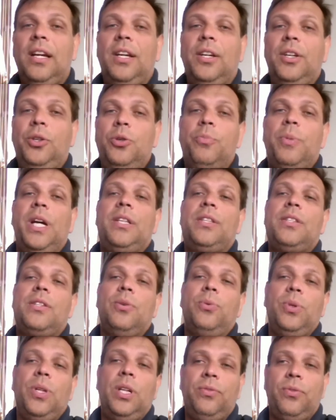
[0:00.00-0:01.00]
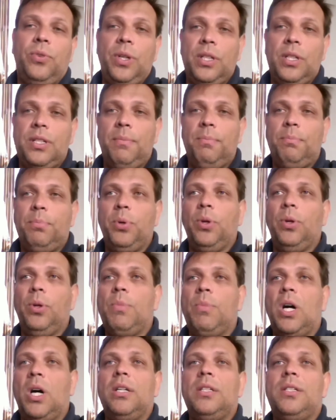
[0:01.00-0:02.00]
you might saw that, for example,
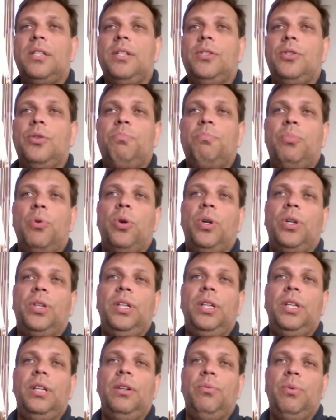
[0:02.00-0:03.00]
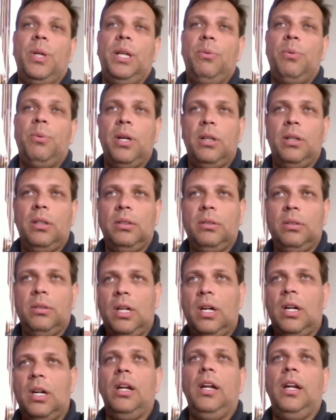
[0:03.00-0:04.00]
Mars is supporting very
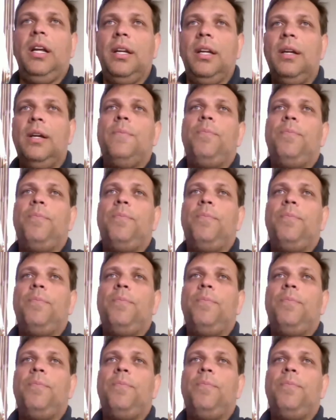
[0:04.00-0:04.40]
hardly